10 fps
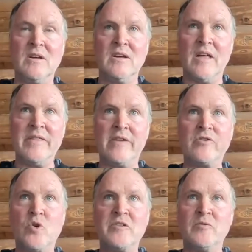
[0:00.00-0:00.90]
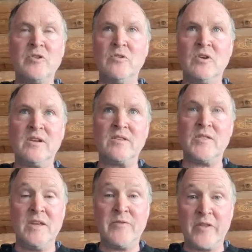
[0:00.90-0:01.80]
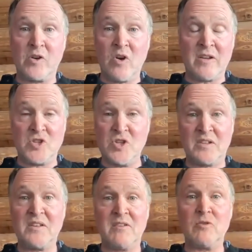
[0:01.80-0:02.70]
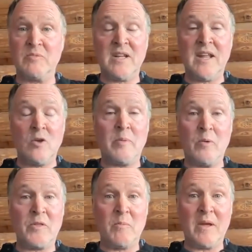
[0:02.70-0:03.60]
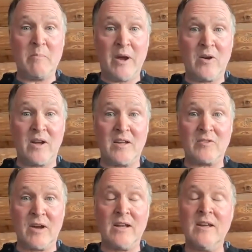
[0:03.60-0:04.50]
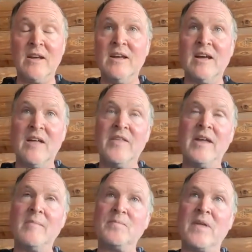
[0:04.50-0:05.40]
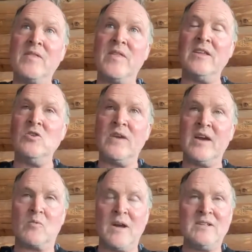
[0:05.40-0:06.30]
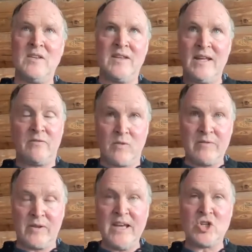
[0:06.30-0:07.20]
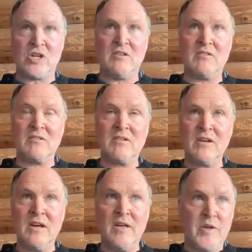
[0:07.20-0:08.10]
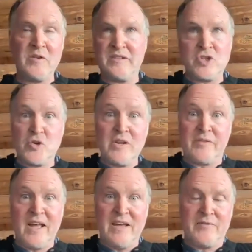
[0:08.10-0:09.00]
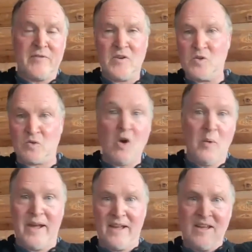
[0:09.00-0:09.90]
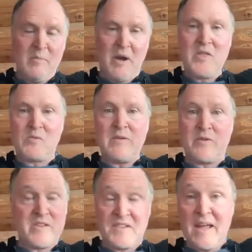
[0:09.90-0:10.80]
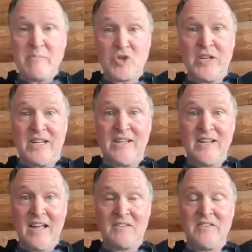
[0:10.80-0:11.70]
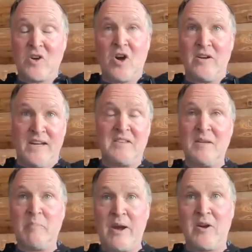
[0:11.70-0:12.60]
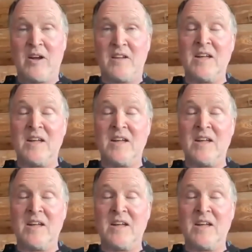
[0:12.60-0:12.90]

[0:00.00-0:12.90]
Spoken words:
And then of course, when you look at the thief on the cross, Jesus says to him, today you'll be with me in paradise, right? And then you get right to the end of Revelations. There's the tree of life growing by the river, the same tree as in the garden. It's in paradise.